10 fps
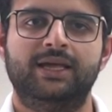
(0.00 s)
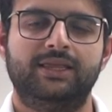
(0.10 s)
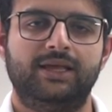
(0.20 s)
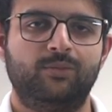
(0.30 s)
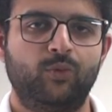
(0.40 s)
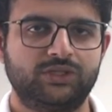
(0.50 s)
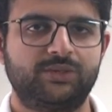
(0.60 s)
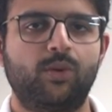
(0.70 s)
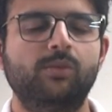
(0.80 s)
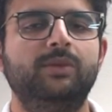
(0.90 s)
They're
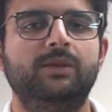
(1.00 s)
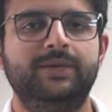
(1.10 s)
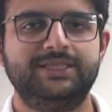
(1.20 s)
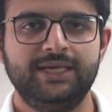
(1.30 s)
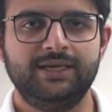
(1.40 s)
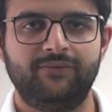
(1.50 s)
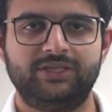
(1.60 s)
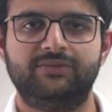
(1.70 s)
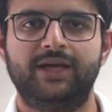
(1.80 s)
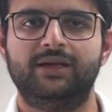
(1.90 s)
most probably busy, which
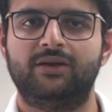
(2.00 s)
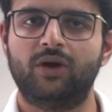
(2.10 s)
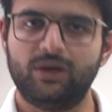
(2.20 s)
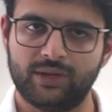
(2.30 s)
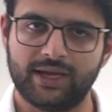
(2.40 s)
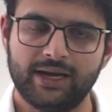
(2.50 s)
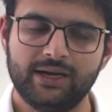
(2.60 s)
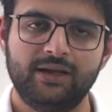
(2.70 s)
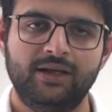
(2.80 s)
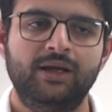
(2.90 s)
is why they're not looking at
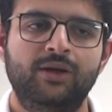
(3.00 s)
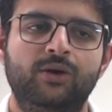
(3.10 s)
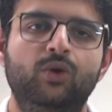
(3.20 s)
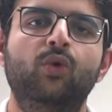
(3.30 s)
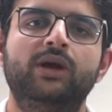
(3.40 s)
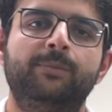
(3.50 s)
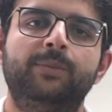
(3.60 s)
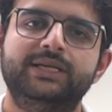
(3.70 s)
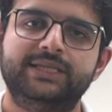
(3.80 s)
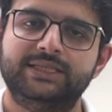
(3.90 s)
it. Don't
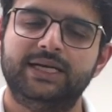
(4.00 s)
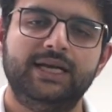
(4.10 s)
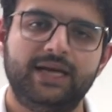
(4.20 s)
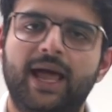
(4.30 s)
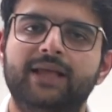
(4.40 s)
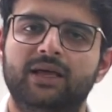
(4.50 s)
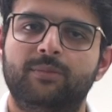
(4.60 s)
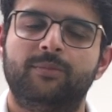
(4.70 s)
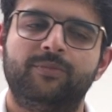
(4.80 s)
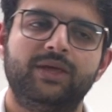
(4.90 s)
persistently tag them.
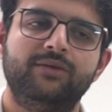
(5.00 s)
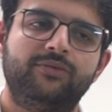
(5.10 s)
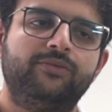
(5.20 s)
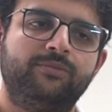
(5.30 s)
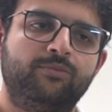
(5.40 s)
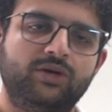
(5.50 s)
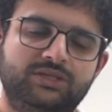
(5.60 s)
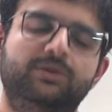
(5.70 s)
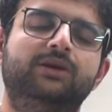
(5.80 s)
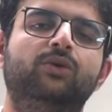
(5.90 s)
If
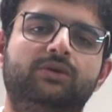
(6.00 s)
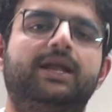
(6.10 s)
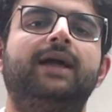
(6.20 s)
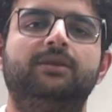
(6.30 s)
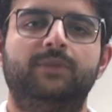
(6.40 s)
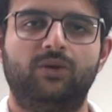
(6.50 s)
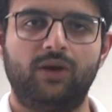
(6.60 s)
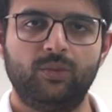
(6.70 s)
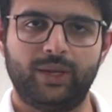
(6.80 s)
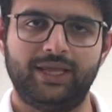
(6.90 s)
possible, don't tag them at
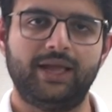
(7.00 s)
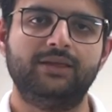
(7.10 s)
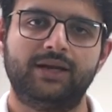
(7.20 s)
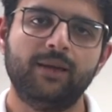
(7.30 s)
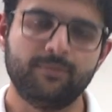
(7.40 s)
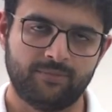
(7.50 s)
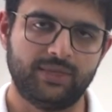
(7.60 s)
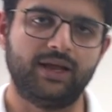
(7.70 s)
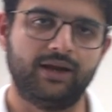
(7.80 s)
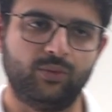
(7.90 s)
all. When they get the time,
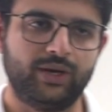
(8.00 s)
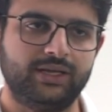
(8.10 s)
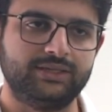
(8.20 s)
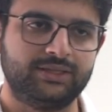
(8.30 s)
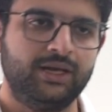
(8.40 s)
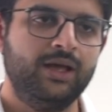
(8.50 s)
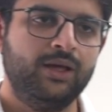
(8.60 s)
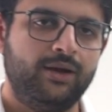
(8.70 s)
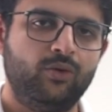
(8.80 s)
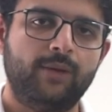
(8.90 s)
they'll get to it. There's
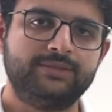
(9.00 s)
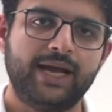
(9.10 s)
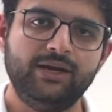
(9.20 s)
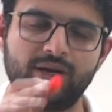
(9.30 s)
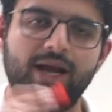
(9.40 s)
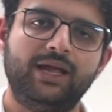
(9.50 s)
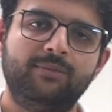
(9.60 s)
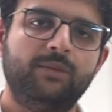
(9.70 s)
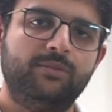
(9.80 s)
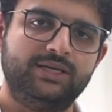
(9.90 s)
no upside you're getting
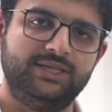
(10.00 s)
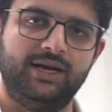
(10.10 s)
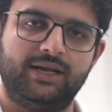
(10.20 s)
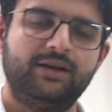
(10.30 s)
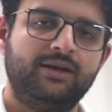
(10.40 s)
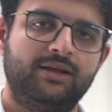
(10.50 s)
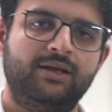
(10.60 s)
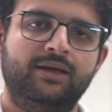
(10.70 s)
by merging it in.